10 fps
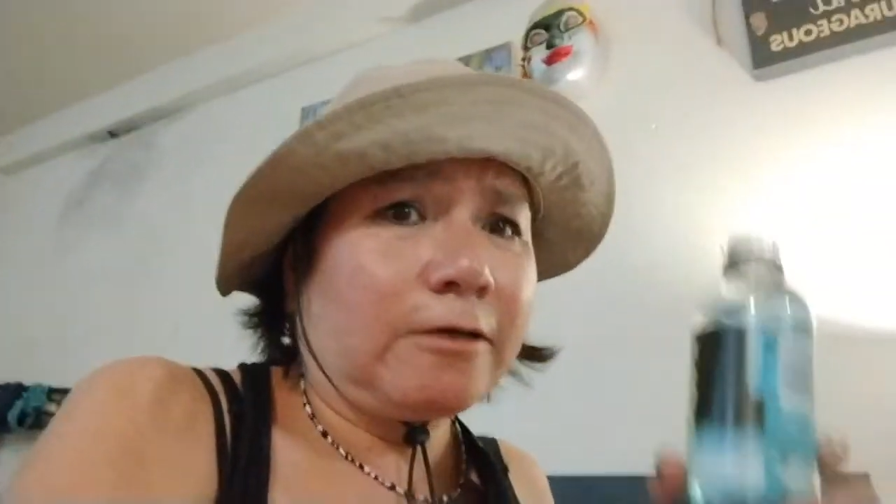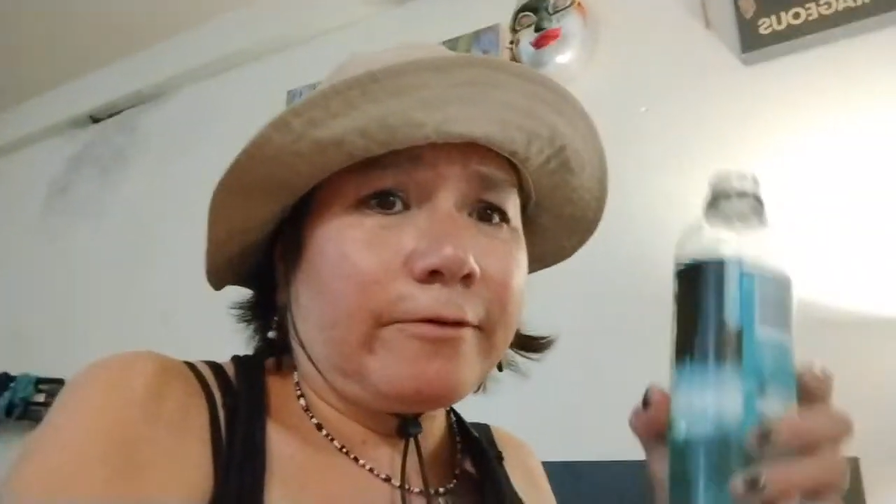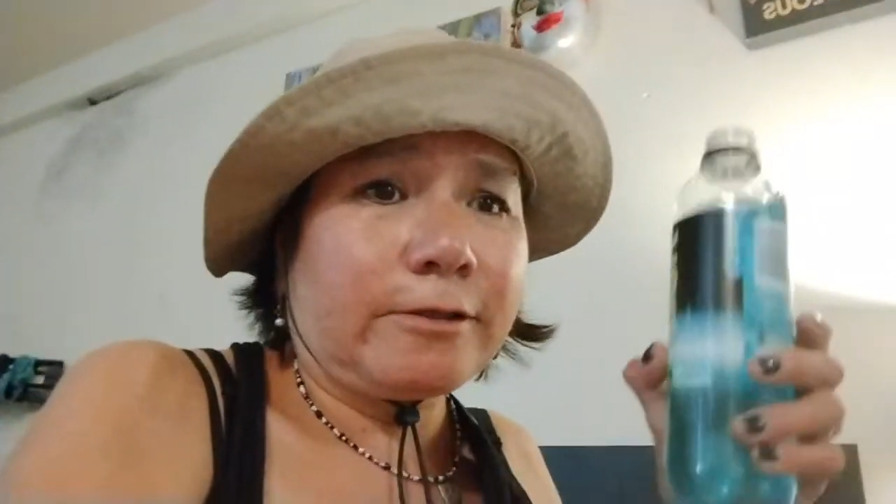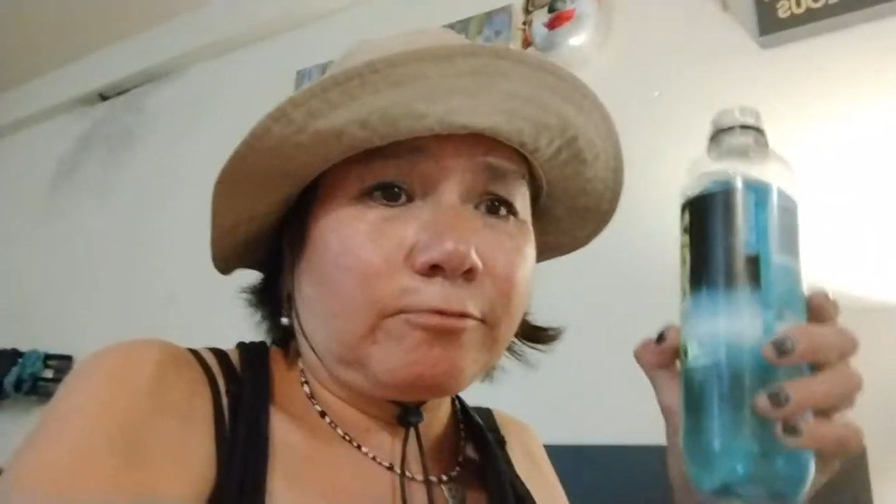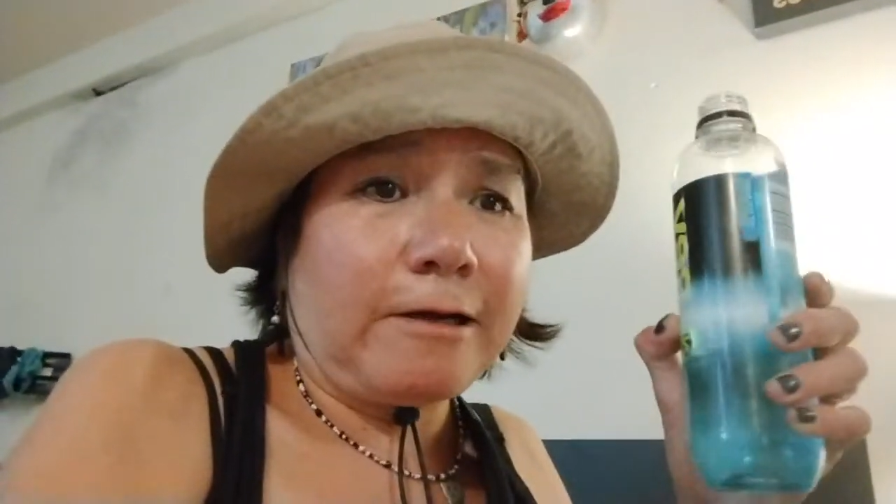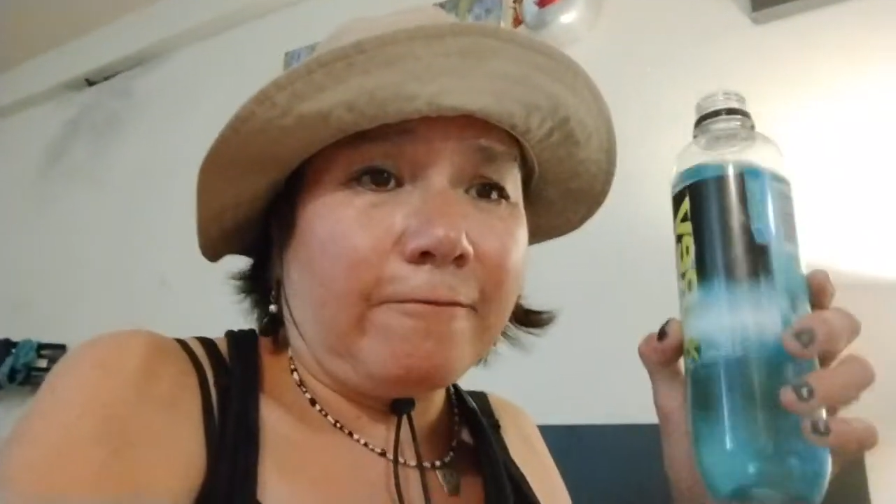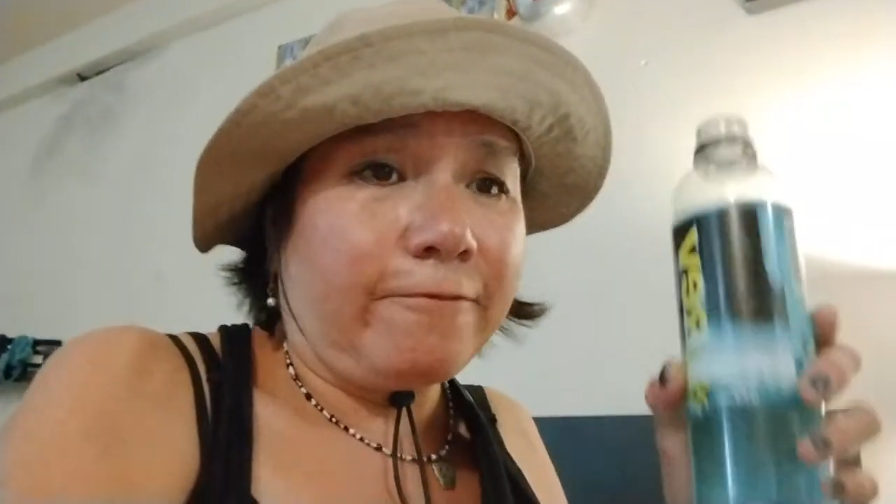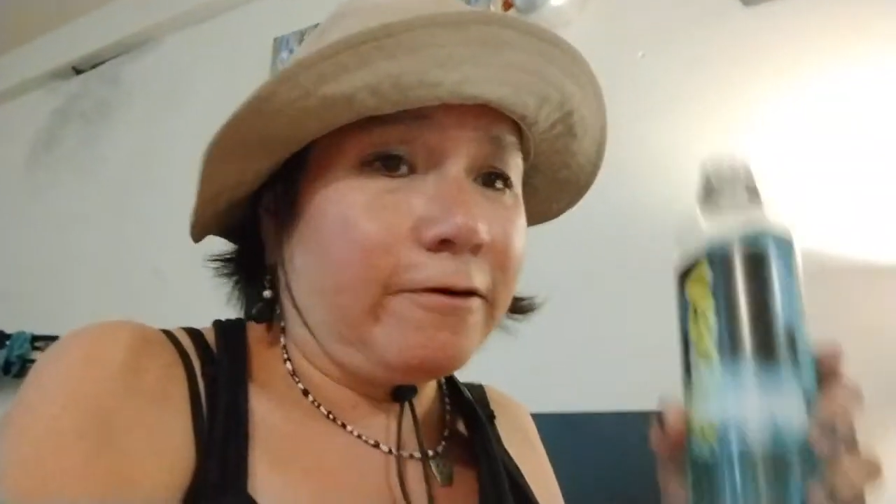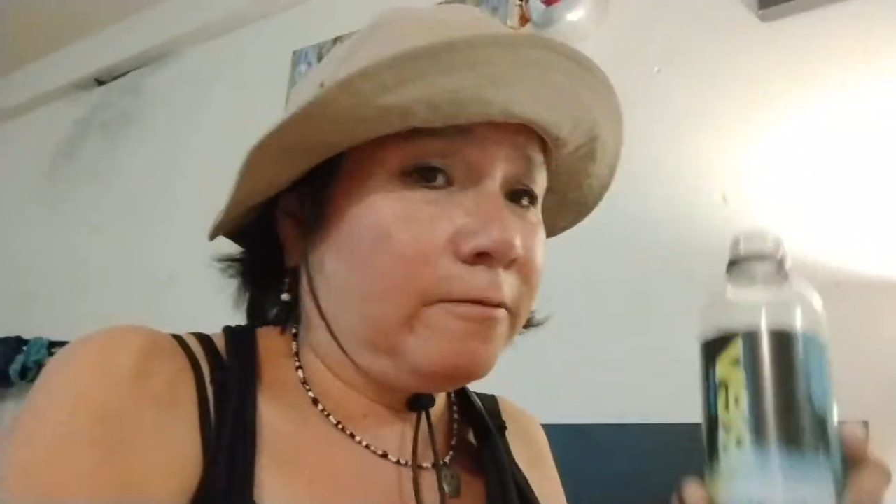on this Rev.